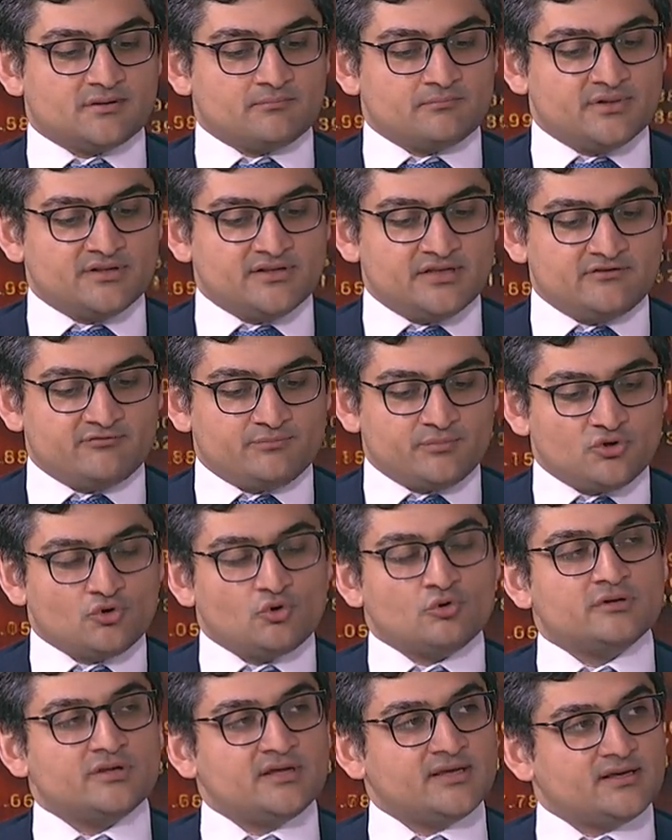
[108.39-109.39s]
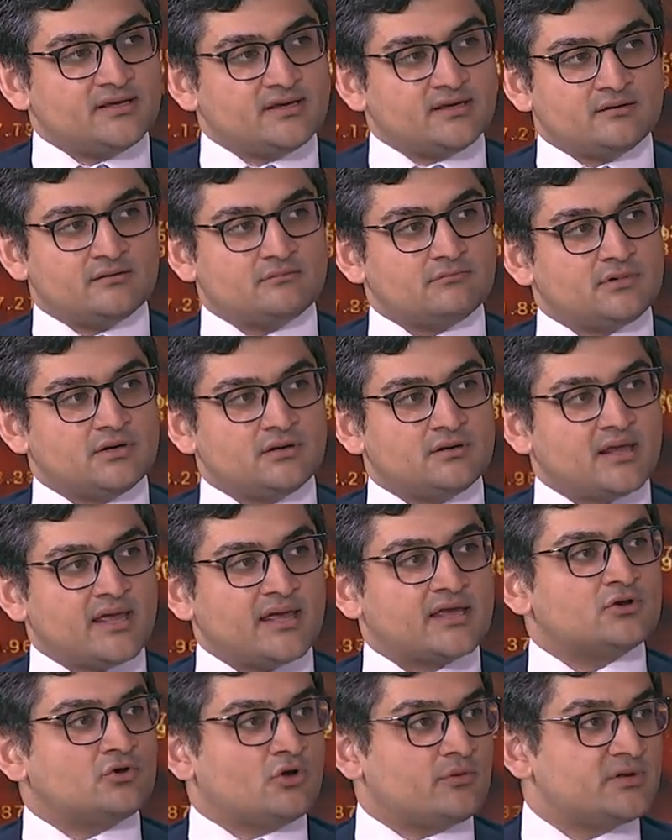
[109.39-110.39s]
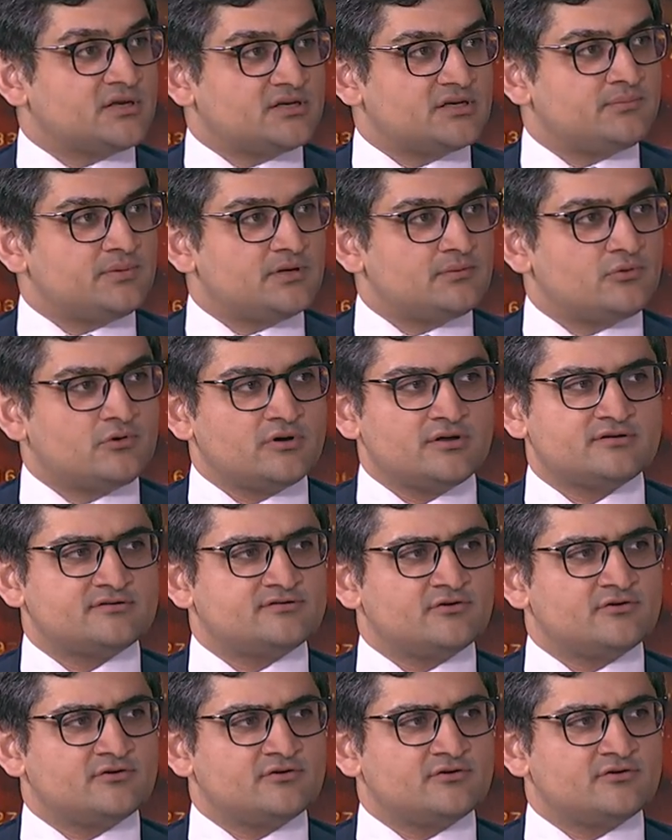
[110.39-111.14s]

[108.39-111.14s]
believe purely in economic tipping points,